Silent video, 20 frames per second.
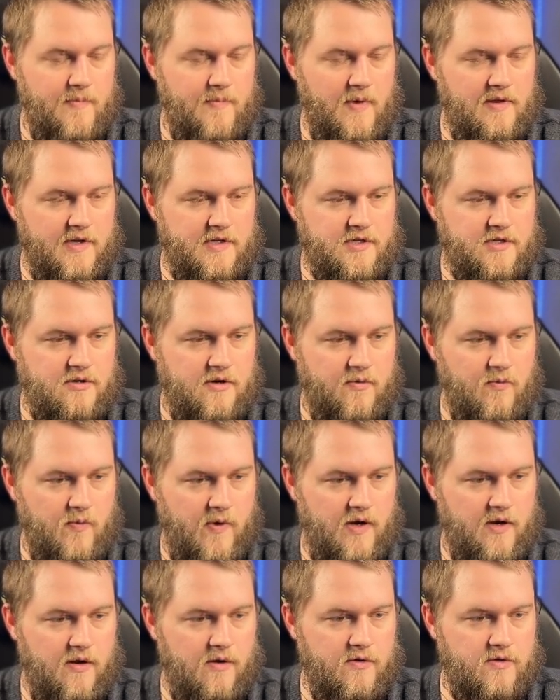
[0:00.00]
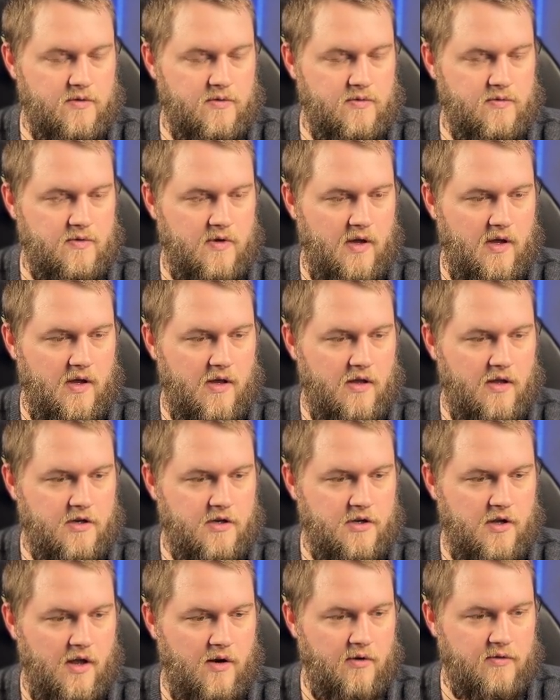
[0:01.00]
Unless you're on Windows, it'll